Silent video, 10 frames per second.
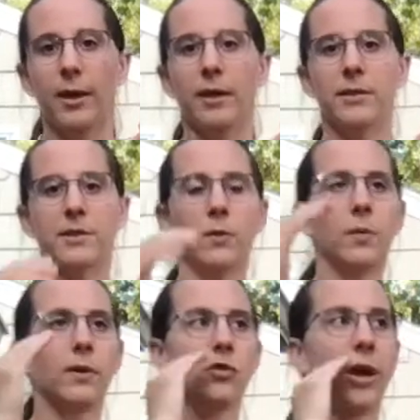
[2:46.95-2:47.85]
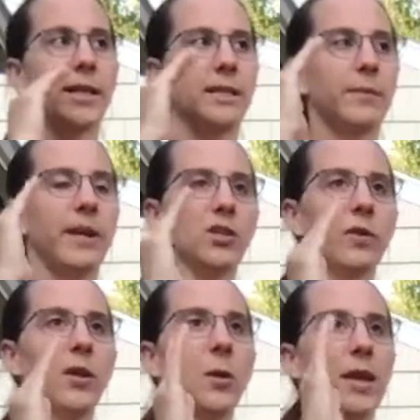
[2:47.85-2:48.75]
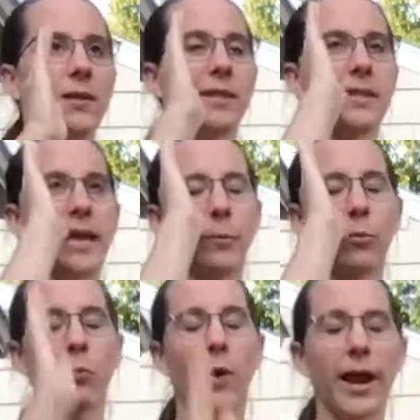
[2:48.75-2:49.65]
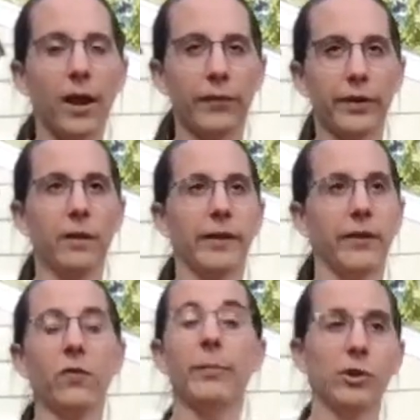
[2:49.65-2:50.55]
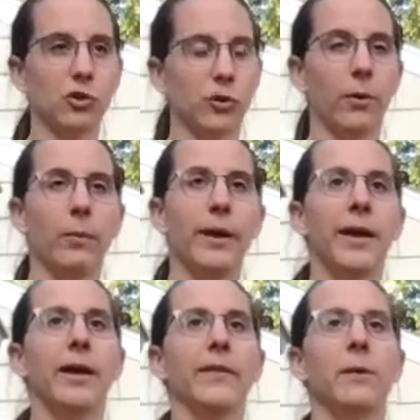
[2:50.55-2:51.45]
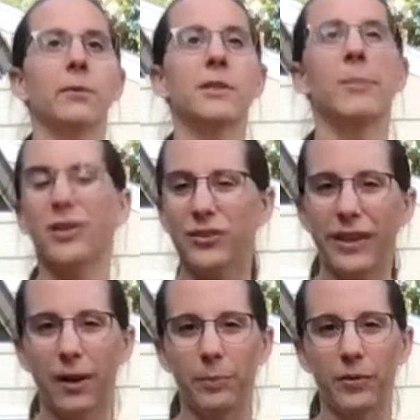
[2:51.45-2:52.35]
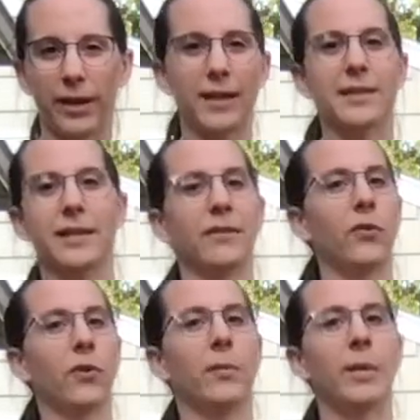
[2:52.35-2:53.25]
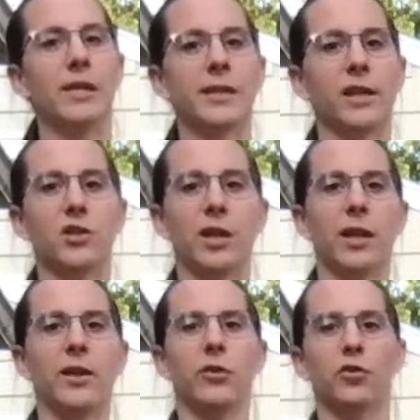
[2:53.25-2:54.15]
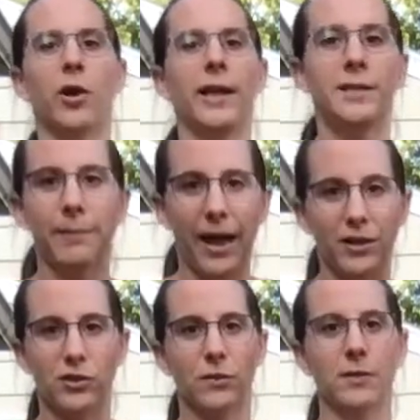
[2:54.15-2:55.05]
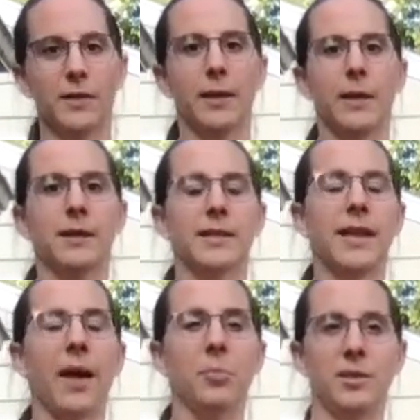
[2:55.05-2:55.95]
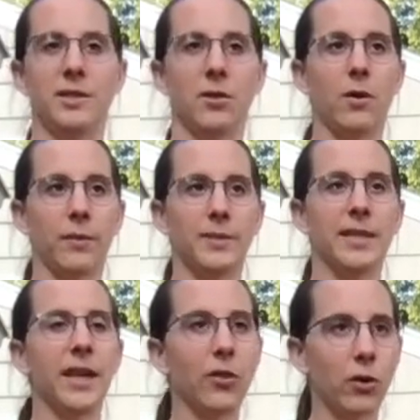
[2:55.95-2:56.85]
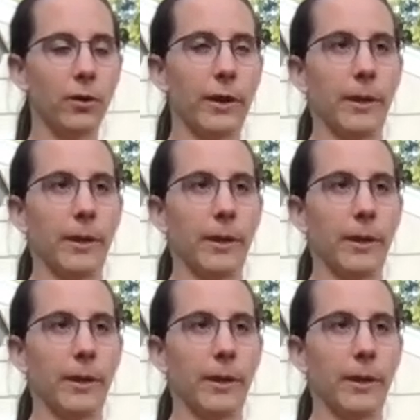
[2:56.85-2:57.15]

And so trying to make sure that you can get the snap right on the click of the metronome, that will especially help you, like I said, if you're in a bass section and you're trying to match those snap pizzes all up together,